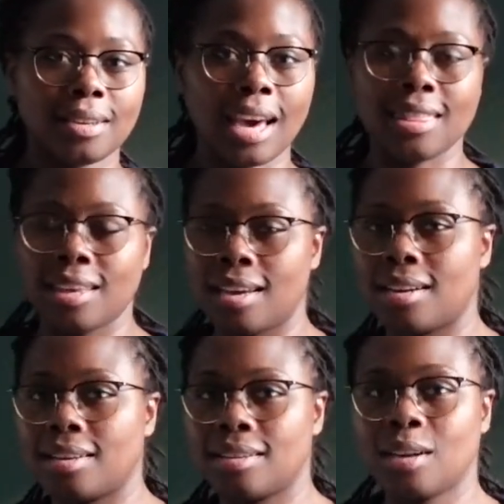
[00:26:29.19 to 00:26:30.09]
I
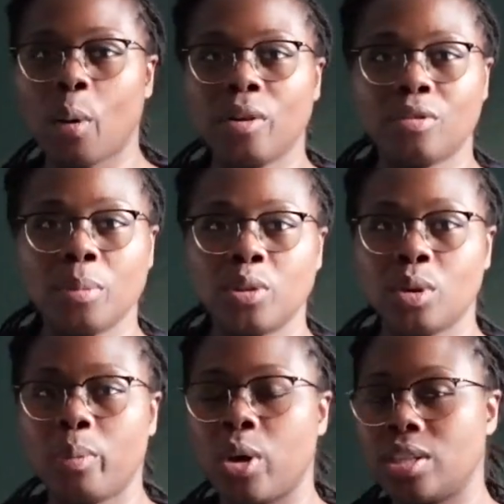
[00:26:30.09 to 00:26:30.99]
think going from a
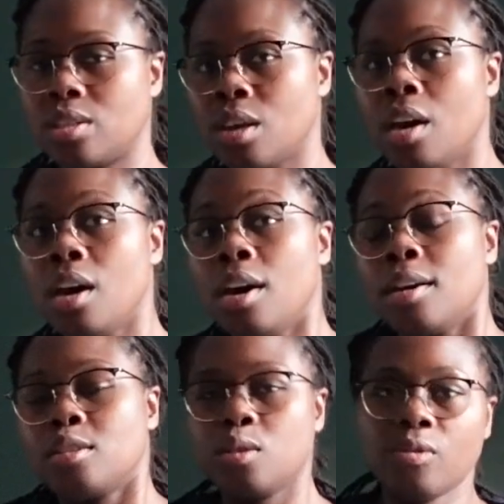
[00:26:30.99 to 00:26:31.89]

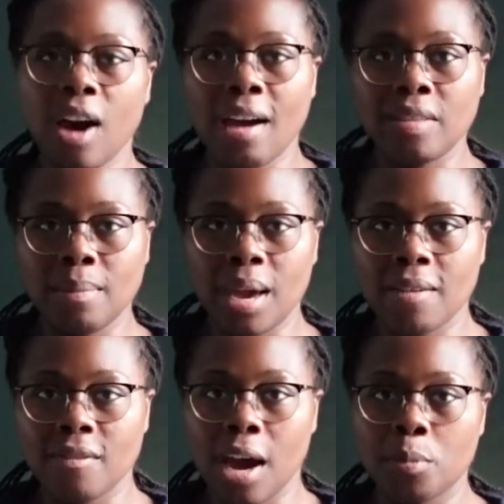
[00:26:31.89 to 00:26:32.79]
3.25 in the
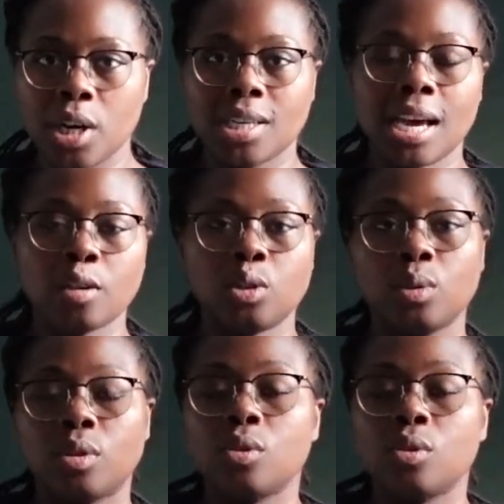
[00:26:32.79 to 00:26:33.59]
main fabric down to a